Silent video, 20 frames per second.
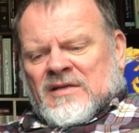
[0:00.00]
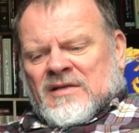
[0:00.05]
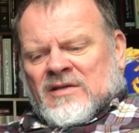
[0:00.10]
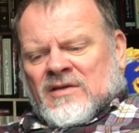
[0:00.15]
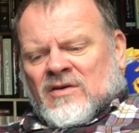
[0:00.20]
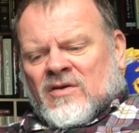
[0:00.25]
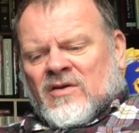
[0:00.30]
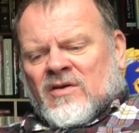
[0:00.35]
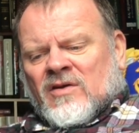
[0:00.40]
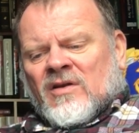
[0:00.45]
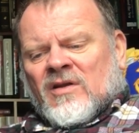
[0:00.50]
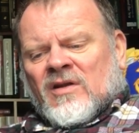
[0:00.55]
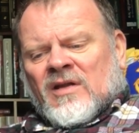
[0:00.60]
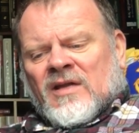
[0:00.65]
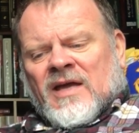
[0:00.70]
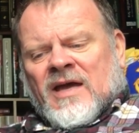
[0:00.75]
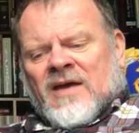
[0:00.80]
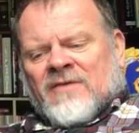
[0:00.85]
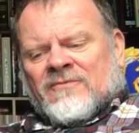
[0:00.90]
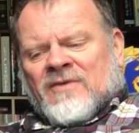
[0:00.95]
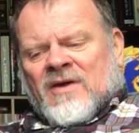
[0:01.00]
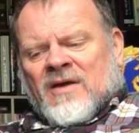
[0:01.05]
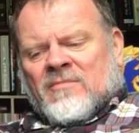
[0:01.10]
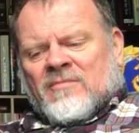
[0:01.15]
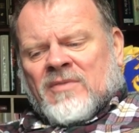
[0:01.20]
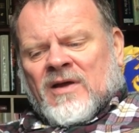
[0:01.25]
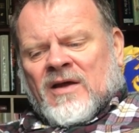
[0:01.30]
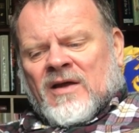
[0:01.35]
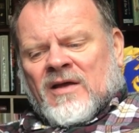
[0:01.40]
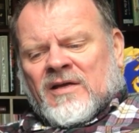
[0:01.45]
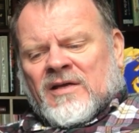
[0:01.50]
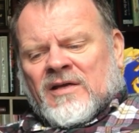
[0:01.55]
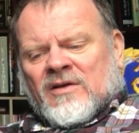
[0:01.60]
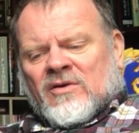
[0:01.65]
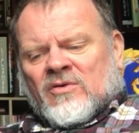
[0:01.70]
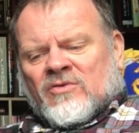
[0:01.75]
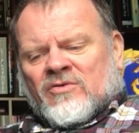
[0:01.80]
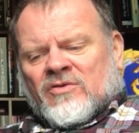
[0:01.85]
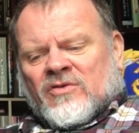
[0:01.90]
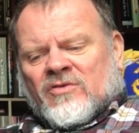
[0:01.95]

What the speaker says: Colonel F.M. Bailey, whose